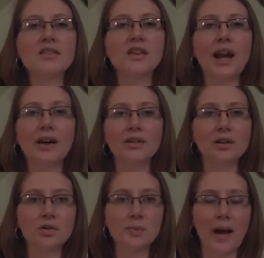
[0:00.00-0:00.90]
The novel
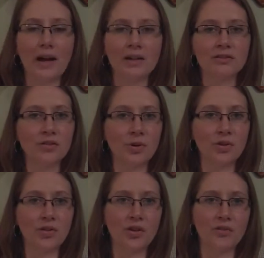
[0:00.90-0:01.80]
goes back and
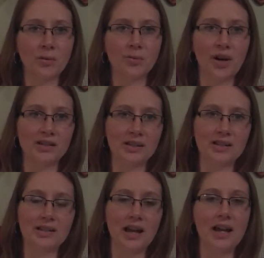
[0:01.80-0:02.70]
forth from
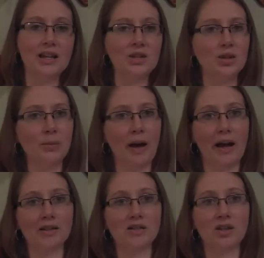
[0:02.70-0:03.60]
present day to the
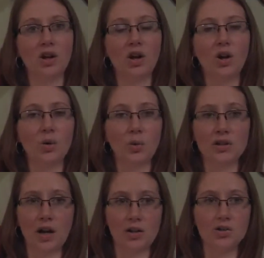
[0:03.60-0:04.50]
past,
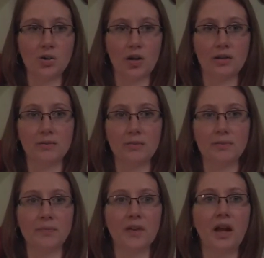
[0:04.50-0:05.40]
which I enjoyed.
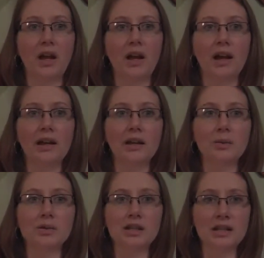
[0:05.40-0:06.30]
It
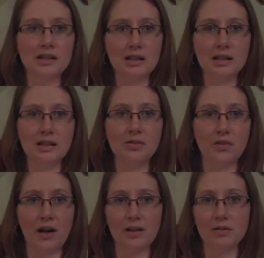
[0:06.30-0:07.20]
was easy to
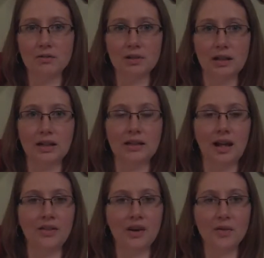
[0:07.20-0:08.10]
follow, and
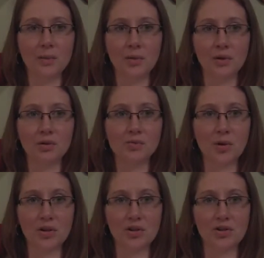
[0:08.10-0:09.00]
I thought the book was
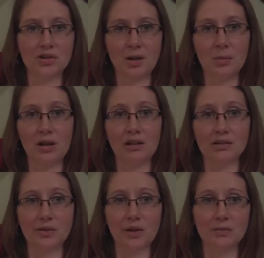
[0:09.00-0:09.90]
more interesting because
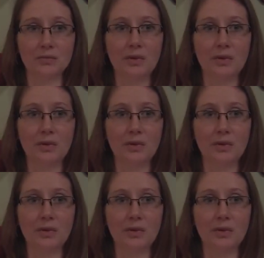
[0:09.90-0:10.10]
of it.